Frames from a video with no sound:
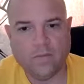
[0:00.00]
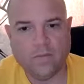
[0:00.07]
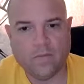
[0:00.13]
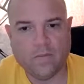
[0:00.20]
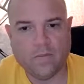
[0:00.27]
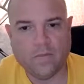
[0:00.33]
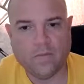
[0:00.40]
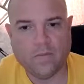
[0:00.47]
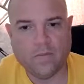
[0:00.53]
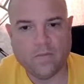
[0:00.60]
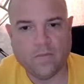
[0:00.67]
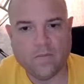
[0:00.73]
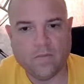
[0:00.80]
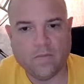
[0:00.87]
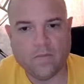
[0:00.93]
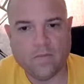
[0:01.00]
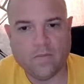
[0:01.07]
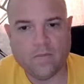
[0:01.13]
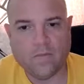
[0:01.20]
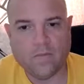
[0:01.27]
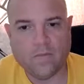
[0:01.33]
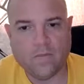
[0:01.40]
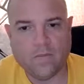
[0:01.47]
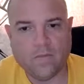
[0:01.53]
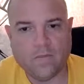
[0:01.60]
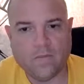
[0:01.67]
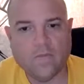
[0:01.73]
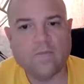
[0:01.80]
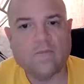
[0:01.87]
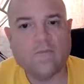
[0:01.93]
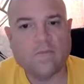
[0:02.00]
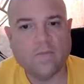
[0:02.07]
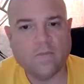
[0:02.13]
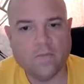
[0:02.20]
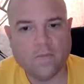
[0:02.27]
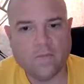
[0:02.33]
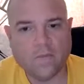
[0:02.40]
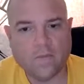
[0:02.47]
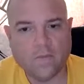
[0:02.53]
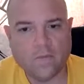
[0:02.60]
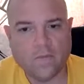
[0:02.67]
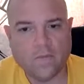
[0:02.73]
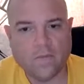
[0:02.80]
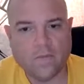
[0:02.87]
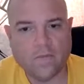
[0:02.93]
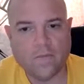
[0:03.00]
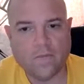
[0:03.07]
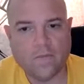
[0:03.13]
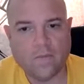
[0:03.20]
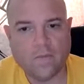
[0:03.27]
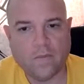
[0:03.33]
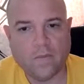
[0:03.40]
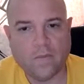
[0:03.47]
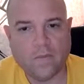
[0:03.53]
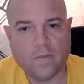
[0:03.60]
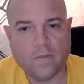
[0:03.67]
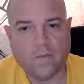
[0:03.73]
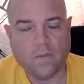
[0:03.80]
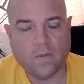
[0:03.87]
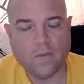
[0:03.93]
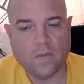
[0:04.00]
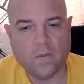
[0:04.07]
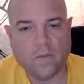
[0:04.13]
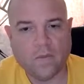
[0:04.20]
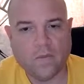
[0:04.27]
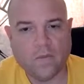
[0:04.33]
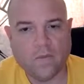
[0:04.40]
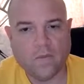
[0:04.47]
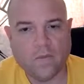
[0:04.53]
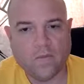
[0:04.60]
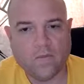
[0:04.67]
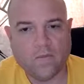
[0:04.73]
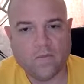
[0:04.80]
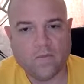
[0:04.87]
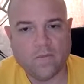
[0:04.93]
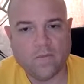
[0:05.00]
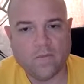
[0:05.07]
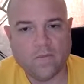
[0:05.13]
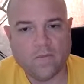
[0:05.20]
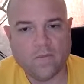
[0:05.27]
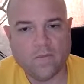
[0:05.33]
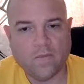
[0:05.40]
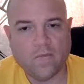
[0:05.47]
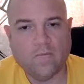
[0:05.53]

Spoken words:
No words are spoken by the person on screen.